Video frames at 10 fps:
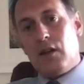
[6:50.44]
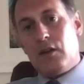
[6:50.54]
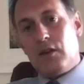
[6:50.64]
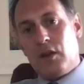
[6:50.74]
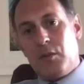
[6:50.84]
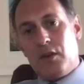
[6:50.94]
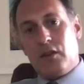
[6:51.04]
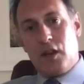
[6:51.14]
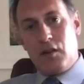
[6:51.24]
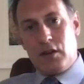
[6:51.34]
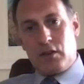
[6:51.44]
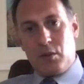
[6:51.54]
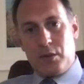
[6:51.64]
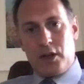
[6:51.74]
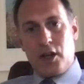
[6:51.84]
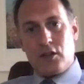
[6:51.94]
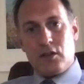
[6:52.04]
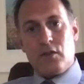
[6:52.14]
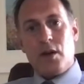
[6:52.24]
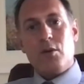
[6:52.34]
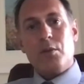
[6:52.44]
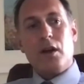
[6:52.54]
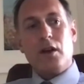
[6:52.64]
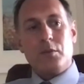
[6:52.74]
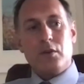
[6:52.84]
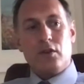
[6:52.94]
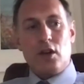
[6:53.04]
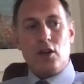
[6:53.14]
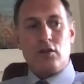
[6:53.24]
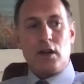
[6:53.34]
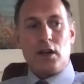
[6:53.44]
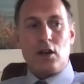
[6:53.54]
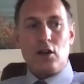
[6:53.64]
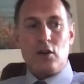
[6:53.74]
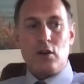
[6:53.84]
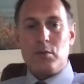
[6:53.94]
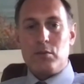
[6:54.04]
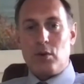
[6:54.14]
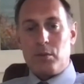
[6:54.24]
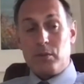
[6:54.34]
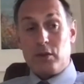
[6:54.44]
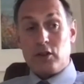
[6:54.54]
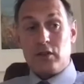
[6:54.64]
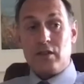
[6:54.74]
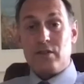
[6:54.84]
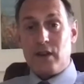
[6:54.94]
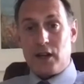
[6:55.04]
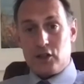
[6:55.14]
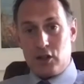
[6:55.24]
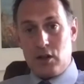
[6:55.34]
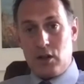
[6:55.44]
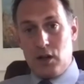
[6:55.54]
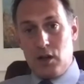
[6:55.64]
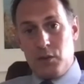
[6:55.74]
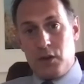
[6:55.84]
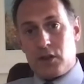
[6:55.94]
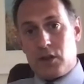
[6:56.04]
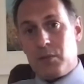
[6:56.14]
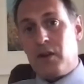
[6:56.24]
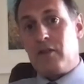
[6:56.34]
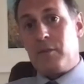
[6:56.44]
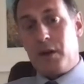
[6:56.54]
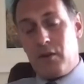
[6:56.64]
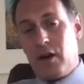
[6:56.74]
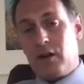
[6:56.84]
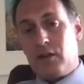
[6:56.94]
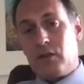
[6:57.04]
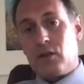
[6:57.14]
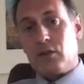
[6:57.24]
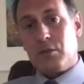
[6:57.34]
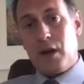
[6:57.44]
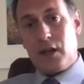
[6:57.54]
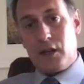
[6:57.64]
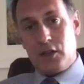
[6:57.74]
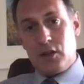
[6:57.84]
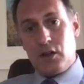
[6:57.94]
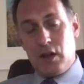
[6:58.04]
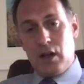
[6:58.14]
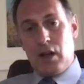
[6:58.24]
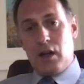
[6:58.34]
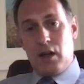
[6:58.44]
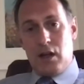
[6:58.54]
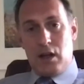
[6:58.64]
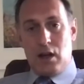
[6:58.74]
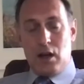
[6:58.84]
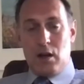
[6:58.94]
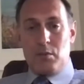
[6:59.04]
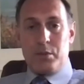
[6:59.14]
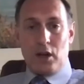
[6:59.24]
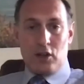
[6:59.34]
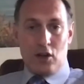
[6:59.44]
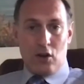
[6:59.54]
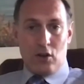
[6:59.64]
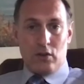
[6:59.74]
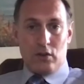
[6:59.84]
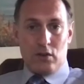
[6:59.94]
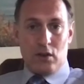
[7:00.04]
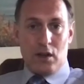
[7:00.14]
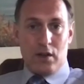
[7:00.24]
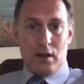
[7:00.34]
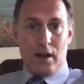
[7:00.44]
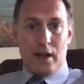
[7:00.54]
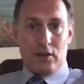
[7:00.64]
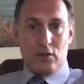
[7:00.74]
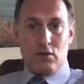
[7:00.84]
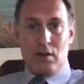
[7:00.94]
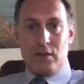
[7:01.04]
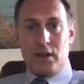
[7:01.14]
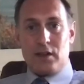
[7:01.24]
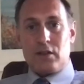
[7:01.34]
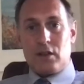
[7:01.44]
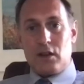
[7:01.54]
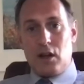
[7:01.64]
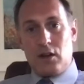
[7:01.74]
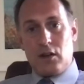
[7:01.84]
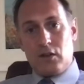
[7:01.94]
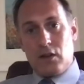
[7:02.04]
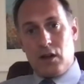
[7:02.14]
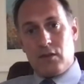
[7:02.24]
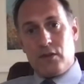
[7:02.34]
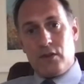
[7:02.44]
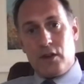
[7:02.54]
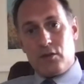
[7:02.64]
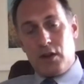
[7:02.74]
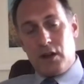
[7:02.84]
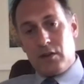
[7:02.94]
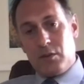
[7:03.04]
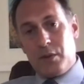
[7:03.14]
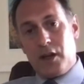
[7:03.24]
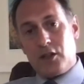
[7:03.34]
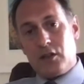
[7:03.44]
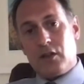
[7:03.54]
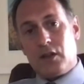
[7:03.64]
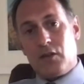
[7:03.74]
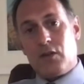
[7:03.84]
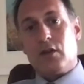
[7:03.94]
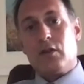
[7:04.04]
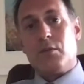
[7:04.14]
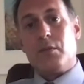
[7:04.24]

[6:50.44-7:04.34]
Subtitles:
Some of the serious complications of hip replacement surgery include problems such as infection, which can be very difficult to manage. Blood clots in the legs traveling to the lungs, and for this reason, patients are given some